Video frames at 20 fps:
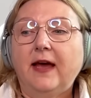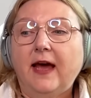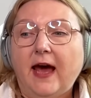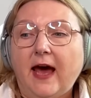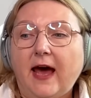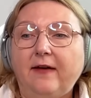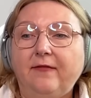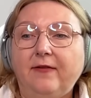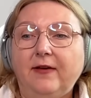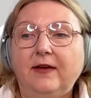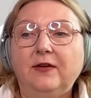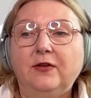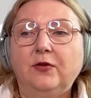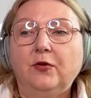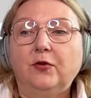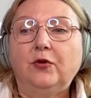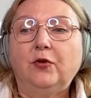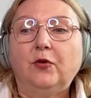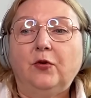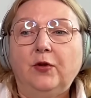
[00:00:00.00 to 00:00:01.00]
having
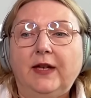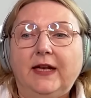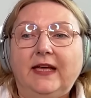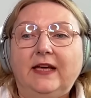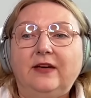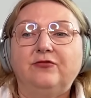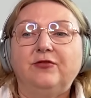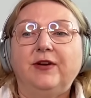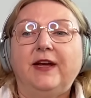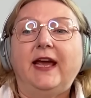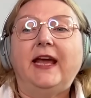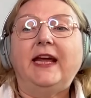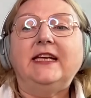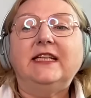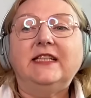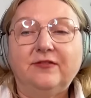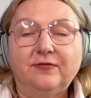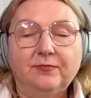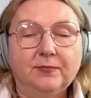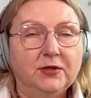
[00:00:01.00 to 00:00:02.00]
not only
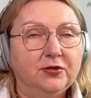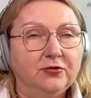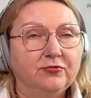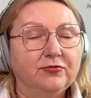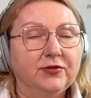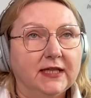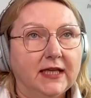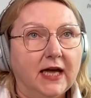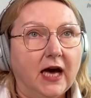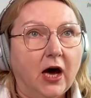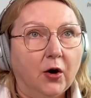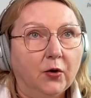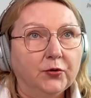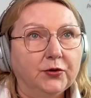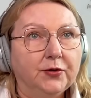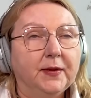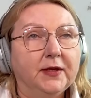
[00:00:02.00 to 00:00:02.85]
creative material out,